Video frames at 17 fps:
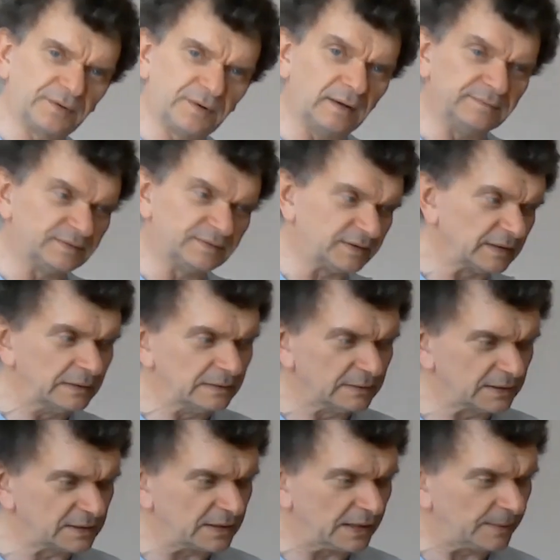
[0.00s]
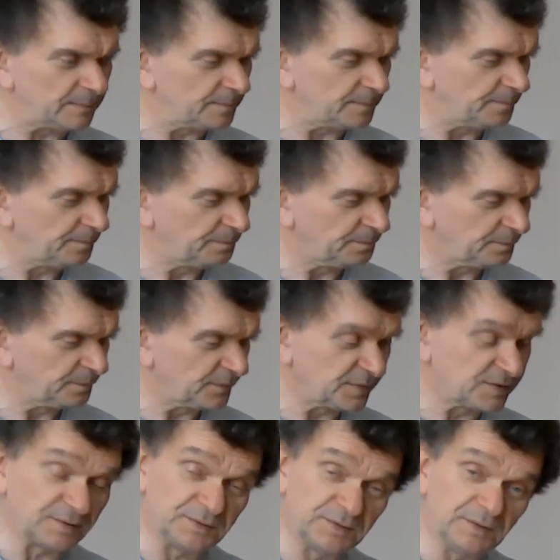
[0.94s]
through everything all the time.
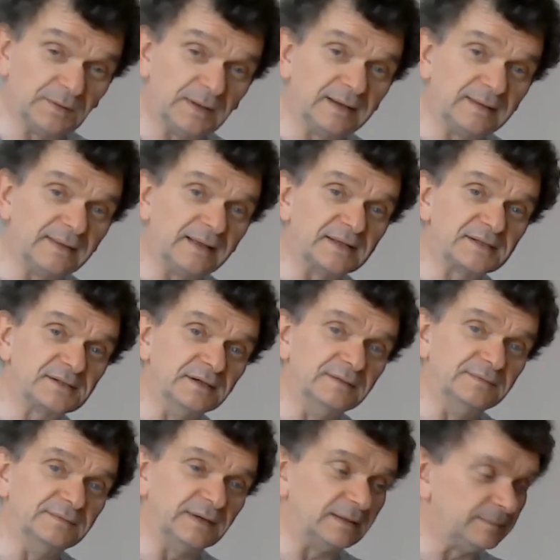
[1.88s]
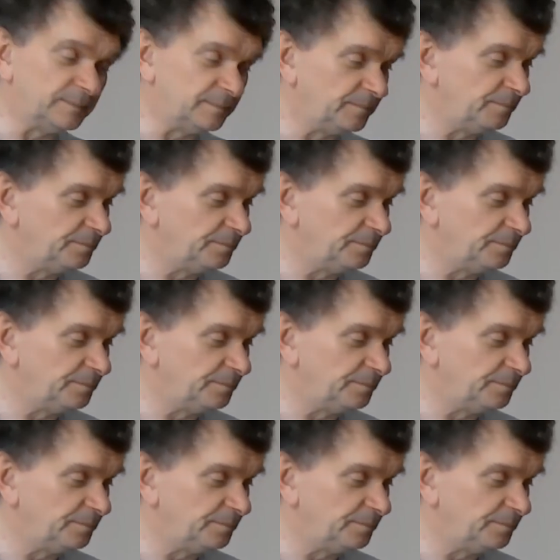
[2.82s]
So I do like that so far.